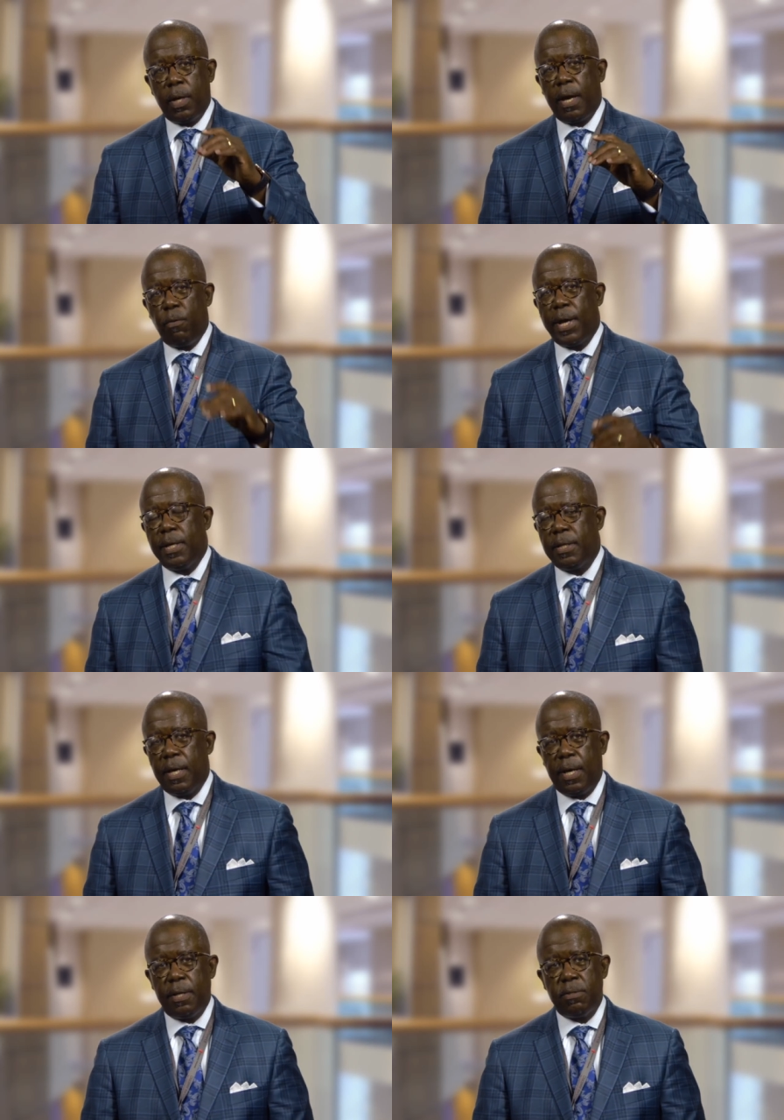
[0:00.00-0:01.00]
I
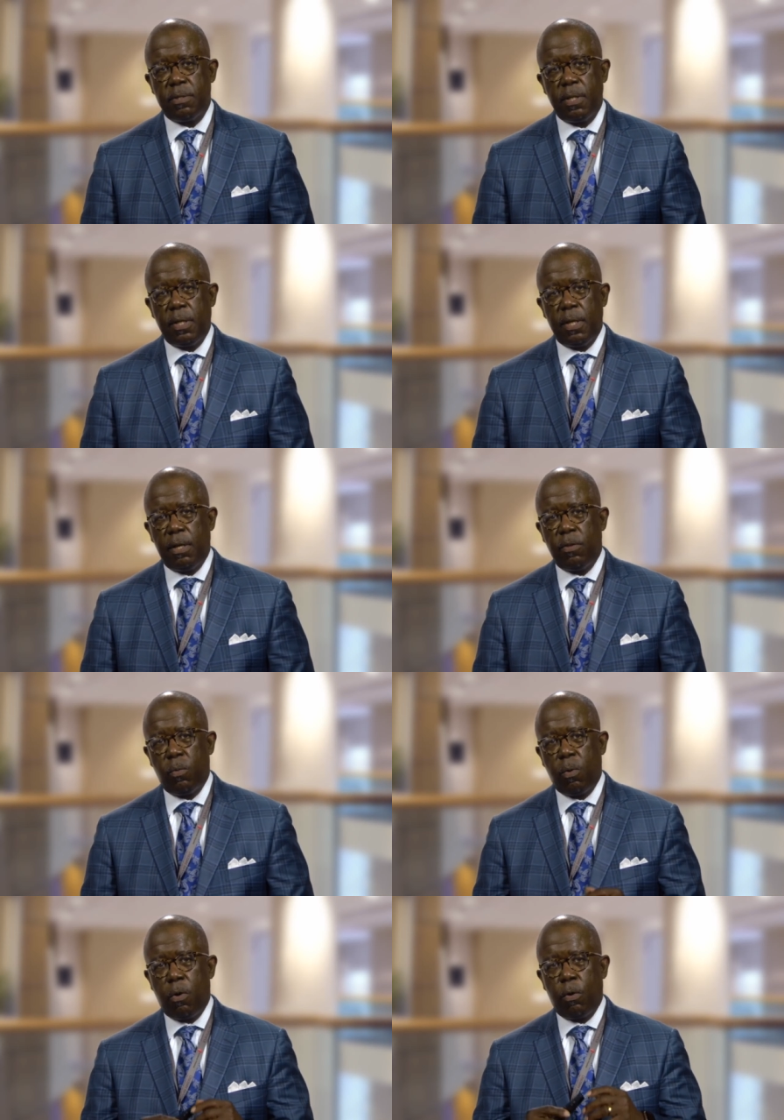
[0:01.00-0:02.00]
recognized in the
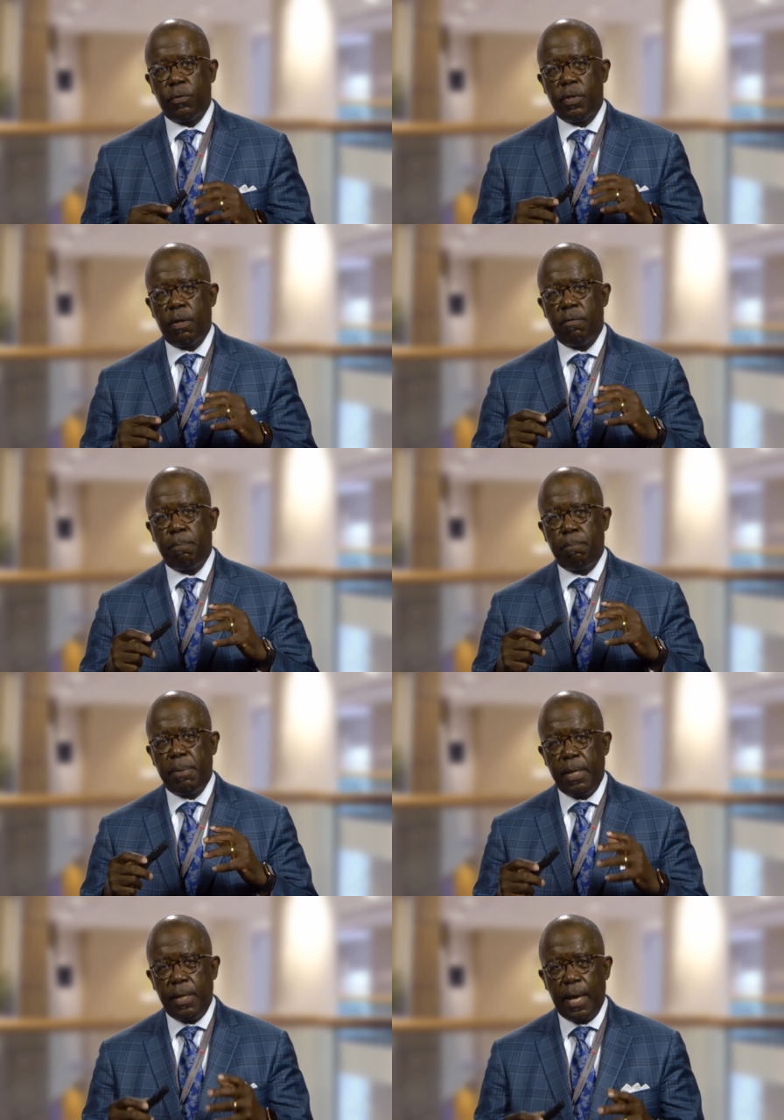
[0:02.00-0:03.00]
world of
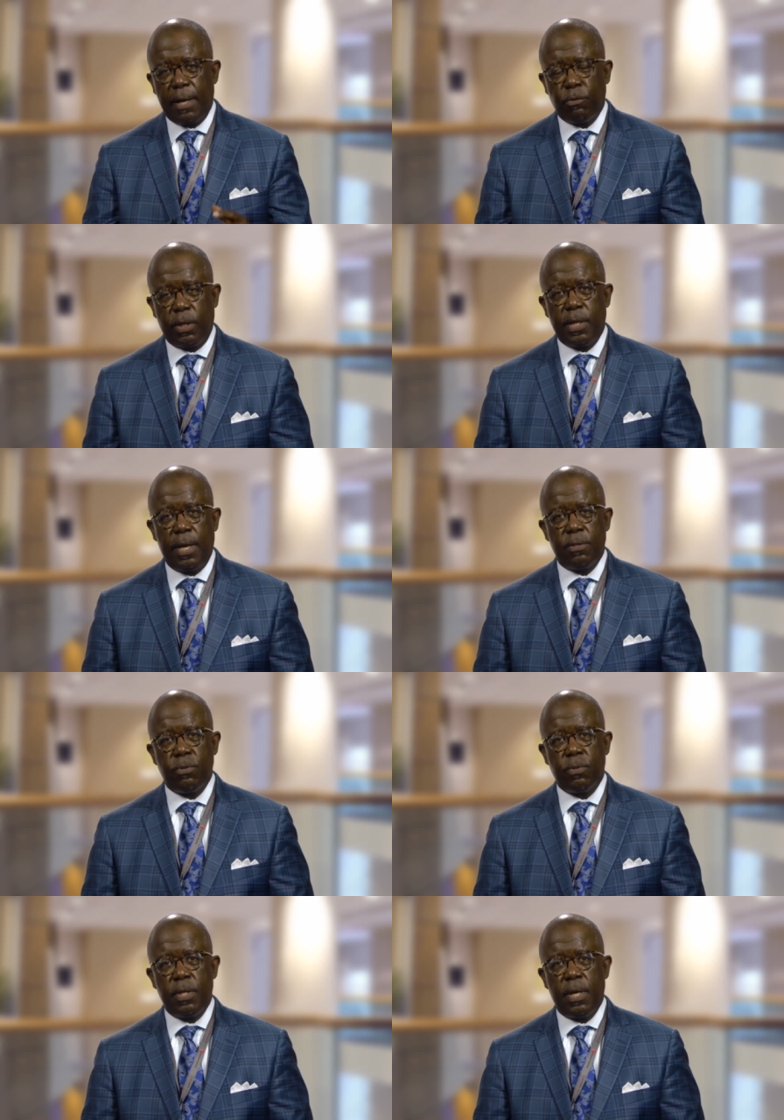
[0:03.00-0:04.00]
pediatric
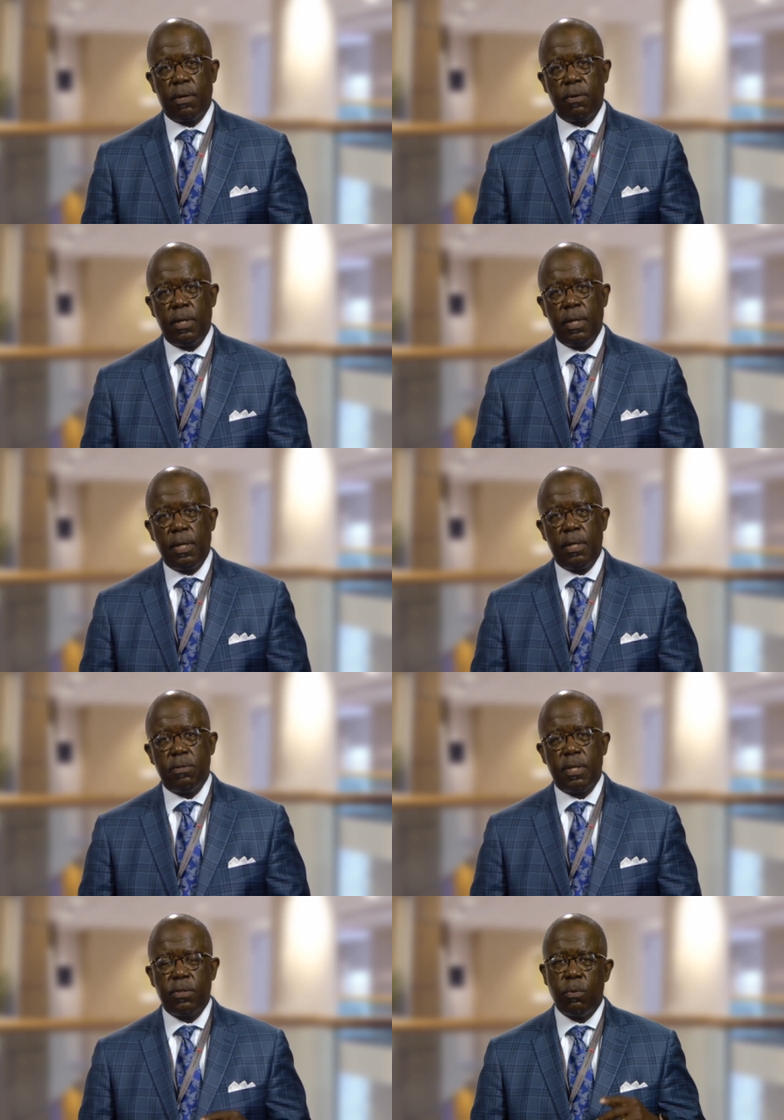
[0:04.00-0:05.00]
cancer care
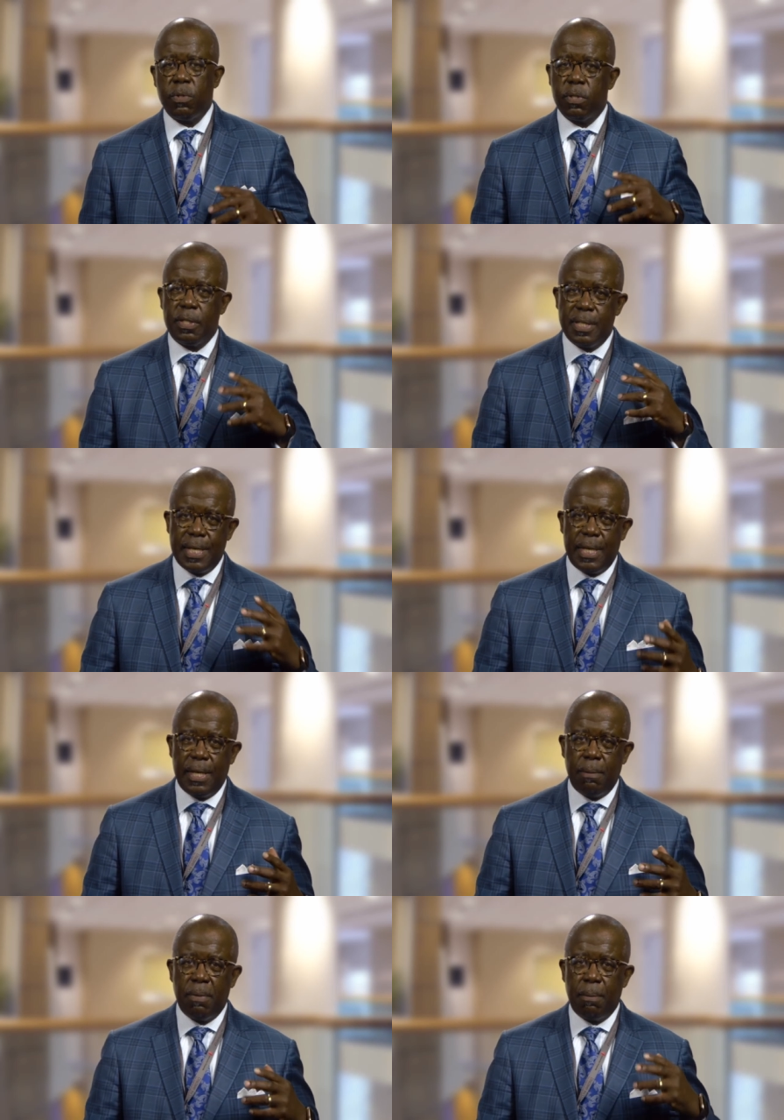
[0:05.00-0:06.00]
is that there was a
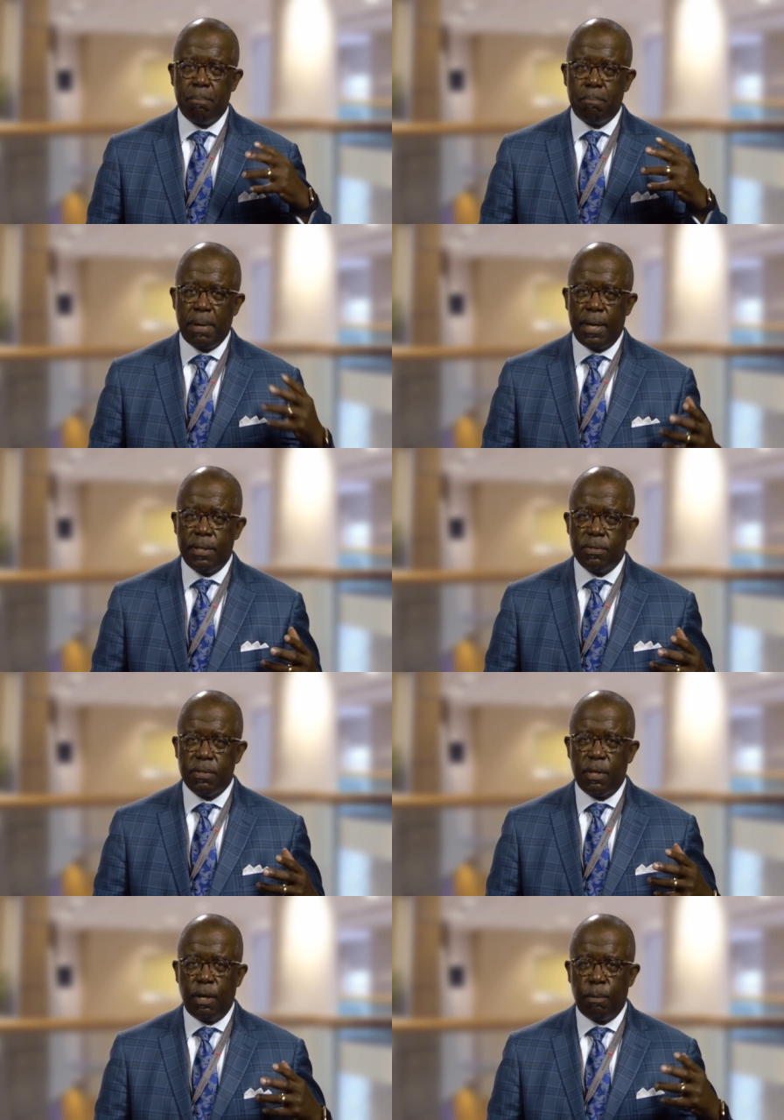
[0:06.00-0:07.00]
team based
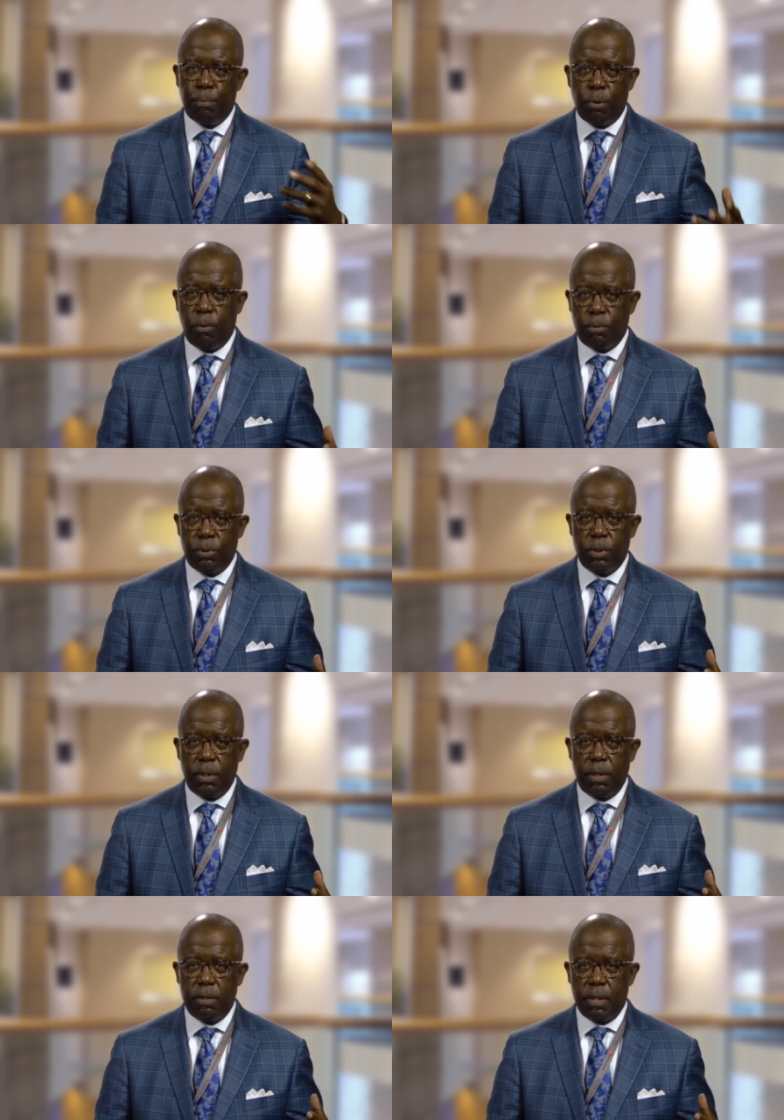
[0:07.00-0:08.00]
approach
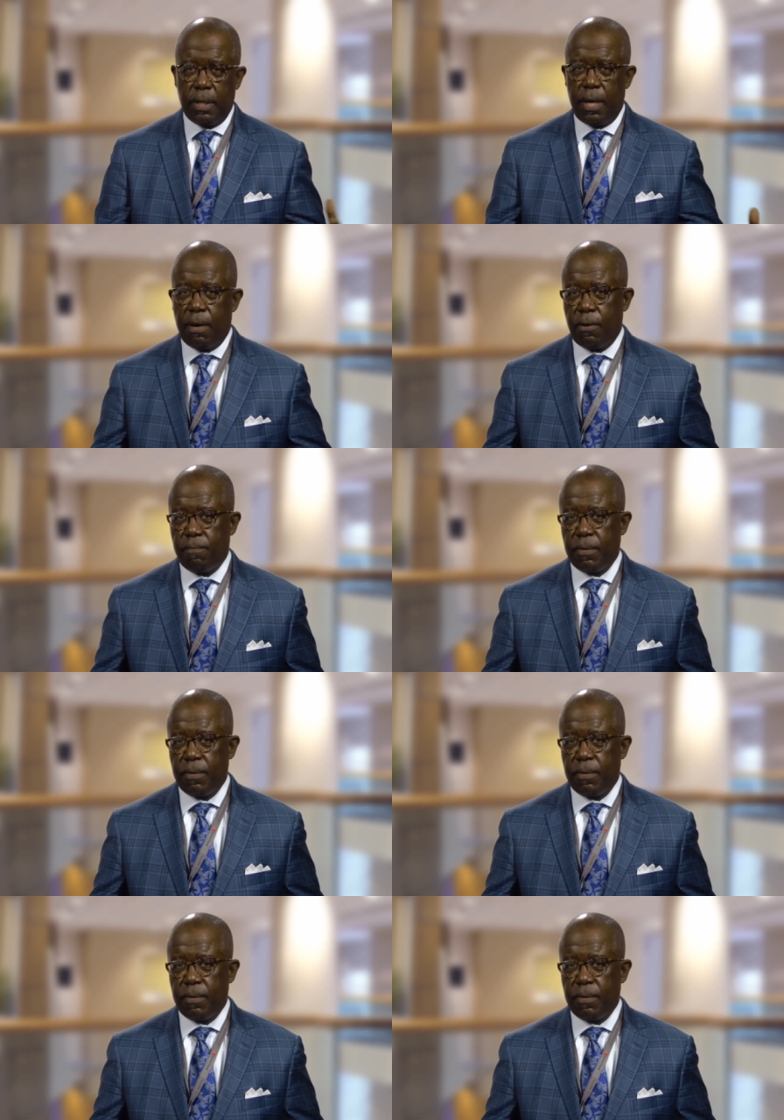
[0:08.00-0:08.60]
to care,